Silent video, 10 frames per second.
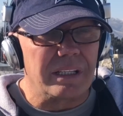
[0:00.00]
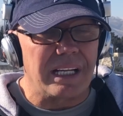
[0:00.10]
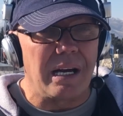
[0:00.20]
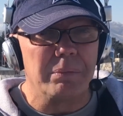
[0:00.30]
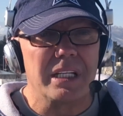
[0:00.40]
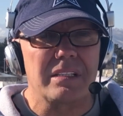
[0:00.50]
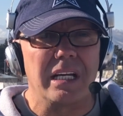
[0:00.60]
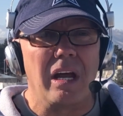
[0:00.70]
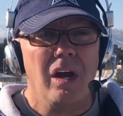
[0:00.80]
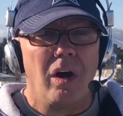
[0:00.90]
that I'm
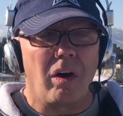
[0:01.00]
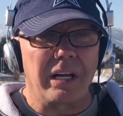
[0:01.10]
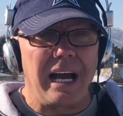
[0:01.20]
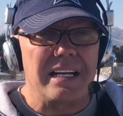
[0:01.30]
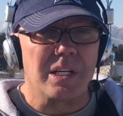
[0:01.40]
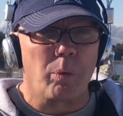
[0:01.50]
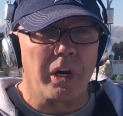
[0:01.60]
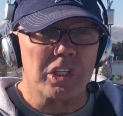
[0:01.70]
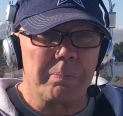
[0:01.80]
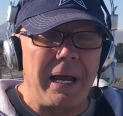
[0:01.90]
listing are guys that
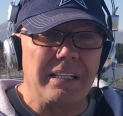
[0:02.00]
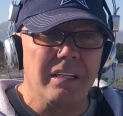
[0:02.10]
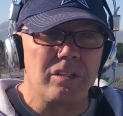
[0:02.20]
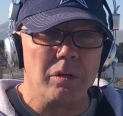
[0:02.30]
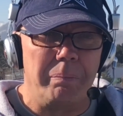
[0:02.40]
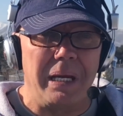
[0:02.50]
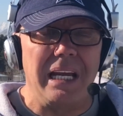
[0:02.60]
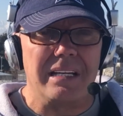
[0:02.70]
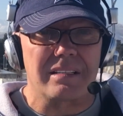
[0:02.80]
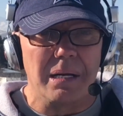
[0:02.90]
were expected to
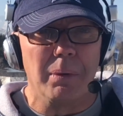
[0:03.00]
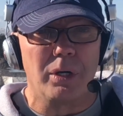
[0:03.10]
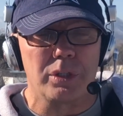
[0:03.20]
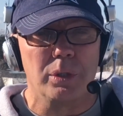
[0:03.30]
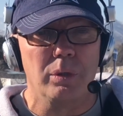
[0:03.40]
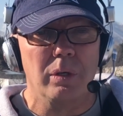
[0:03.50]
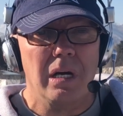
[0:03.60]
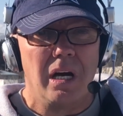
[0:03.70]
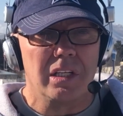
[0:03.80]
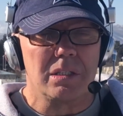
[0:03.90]
be similar to
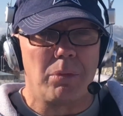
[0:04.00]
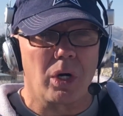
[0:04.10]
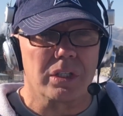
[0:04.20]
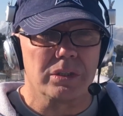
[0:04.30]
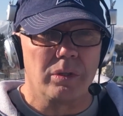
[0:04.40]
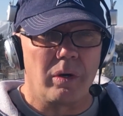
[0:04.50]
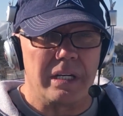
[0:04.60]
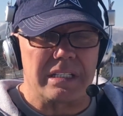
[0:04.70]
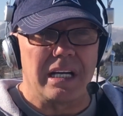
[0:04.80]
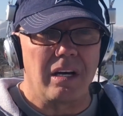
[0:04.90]
a Demarcus
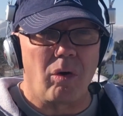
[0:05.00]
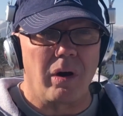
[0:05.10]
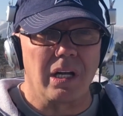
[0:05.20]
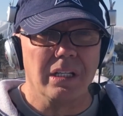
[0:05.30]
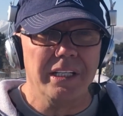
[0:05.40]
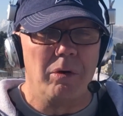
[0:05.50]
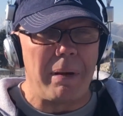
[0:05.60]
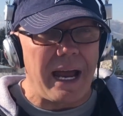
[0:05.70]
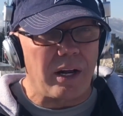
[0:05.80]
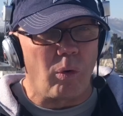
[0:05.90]
Lawrence or a Khalil
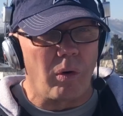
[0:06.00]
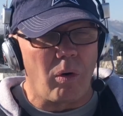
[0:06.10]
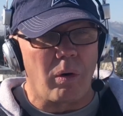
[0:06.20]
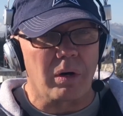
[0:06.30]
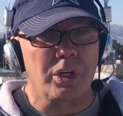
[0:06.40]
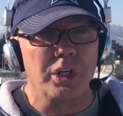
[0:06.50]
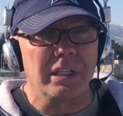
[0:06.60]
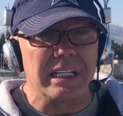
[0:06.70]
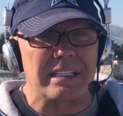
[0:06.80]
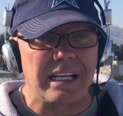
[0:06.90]
Mack or
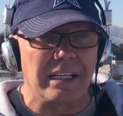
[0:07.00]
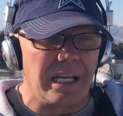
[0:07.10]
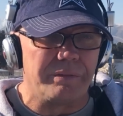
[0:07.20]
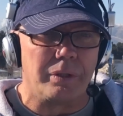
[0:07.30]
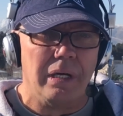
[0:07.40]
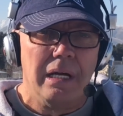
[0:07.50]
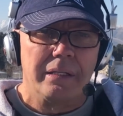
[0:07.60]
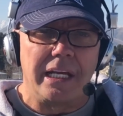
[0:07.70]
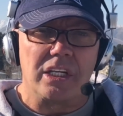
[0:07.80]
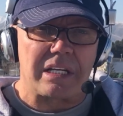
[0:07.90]
could get to that level.
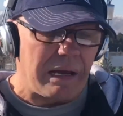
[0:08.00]
They just